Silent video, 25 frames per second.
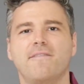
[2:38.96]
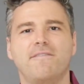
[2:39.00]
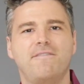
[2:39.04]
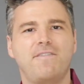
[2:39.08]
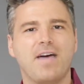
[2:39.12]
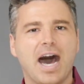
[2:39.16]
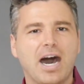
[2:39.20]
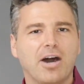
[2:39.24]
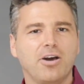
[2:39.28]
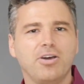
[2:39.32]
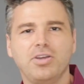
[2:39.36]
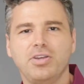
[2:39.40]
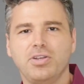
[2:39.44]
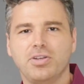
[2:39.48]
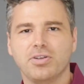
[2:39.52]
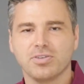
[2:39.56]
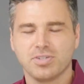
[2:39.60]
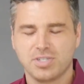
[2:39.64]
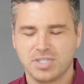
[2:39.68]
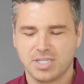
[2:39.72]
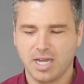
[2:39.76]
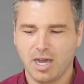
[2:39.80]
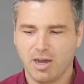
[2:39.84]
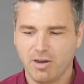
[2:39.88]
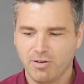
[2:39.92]
value
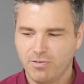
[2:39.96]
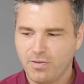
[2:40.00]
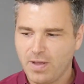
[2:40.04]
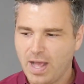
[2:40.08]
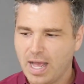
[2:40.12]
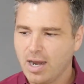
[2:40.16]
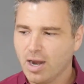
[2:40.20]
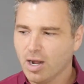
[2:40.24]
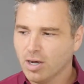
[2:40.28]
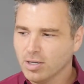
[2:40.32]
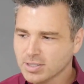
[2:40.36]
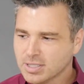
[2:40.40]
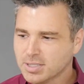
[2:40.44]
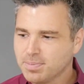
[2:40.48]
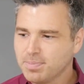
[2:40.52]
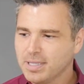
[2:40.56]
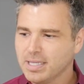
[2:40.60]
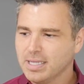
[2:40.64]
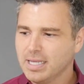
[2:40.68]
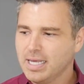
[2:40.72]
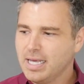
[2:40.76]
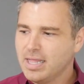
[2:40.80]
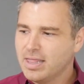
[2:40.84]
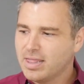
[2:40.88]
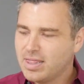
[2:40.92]
yourself, and
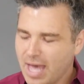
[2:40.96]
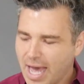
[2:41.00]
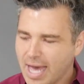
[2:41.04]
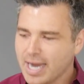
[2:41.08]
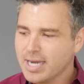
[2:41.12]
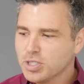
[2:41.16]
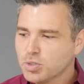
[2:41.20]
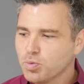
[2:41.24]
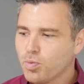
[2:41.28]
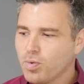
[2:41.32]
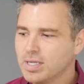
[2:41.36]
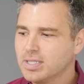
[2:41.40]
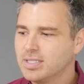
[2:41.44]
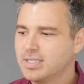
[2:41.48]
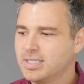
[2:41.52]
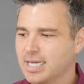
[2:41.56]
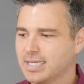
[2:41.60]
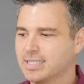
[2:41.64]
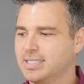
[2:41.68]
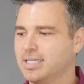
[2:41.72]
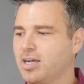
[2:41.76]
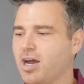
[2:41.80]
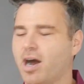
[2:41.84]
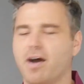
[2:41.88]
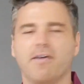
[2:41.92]
ultimately that is what
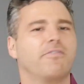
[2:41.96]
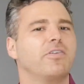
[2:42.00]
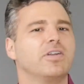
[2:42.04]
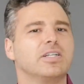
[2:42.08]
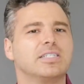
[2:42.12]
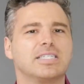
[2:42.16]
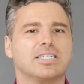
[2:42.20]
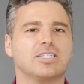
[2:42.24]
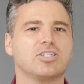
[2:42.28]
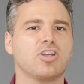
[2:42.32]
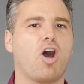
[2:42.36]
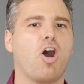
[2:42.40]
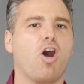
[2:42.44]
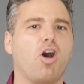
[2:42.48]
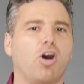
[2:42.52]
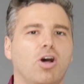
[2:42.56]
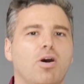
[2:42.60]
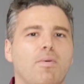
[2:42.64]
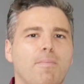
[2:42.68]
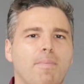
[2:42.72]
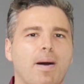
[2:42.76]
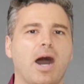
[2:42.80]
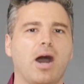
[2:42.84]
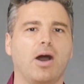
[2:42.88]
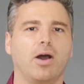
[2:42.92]
sexy confidence is all
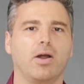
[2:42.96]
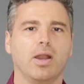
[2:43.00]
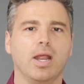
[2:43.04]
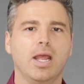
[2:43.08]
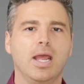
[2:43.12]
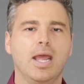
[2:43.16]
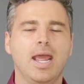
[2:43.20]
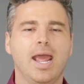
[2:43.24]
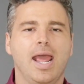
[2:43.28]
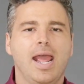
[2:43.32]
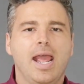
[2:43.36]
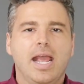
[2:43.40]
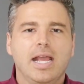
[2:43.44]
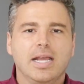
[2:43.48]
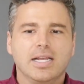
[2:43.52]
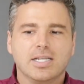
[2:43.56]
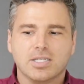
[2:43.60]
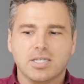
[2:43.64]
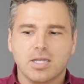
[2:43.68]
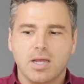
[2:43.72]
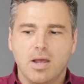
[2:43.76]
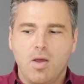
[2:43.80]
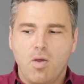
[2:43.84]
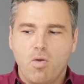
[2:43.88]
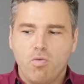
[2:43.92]
about
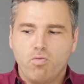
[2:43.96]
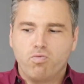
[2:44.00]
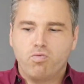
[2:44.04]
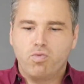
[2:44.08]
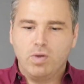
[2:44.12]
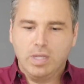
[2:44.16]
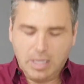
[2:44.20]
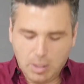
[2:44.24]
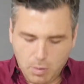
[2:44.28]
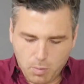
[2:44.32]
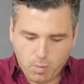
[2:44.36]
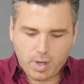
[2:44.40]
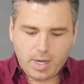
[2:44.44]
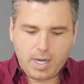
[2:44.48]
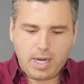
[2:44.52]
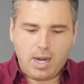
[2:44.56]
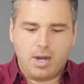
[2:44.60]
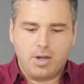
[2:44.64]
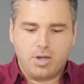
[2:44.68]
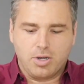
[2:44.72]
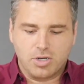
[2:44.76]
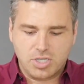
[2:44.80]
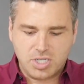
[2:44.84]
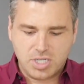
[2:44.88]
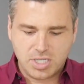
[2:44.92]
is really working
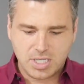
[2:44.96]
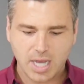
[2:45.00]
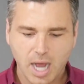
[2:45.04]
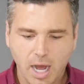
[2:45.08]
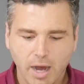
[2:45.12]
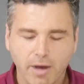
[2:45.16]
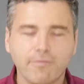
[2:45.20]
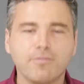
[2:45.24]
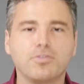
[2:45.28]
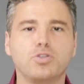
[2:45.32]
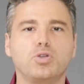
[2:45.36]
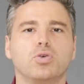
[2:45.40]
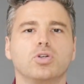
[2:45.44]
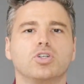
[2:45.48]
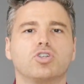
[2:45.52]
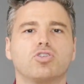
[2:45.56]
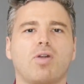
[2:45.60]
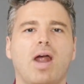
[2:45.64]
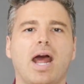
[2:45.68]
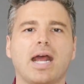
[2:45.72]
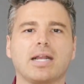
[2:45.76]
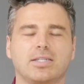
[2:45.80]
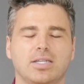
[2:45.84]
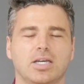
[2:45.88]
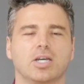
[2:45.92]
on yourself to
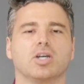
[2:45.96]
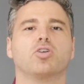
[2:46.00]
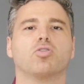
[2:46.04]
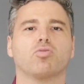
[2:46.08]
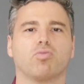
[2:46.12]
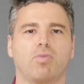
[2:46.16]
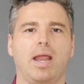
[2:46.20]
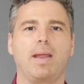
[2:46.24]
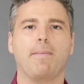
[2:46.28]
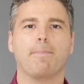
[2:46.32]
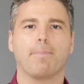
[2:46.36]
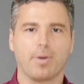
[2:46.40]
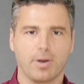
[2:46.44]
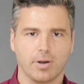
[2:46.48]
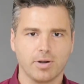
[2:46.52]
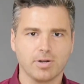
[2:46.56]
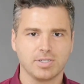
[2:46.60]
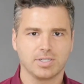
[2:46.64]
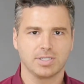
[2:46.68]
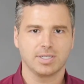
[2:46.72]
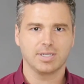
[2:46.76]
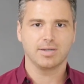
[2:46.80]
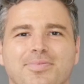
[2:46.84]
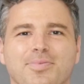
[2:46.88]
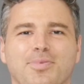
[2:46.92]
attract a great
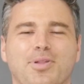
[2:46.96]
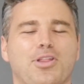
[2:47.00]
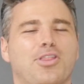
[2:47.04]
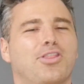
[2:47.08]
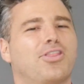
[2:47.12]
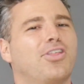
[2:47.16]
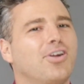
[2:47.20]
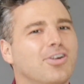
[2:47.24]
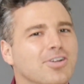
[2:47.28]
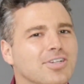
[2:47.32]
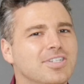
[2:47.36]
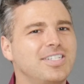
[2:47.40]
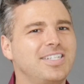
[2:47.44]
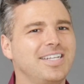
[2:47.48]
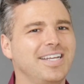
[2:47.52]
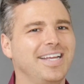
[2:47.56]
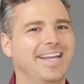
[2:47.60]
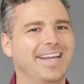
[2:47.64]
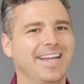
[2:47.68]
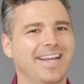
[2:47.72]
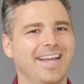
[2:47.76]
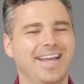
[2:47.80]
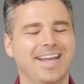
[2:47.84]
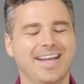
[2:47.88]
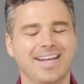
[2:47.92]
person. The third
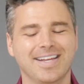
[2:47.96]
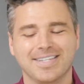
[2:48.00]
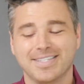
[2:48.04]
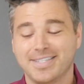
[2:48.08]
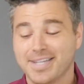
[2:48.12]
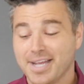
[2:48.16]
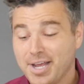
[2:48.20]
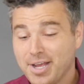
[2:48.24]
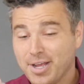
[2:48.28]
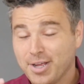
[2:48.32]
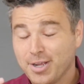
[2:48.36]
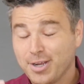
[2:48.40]
C is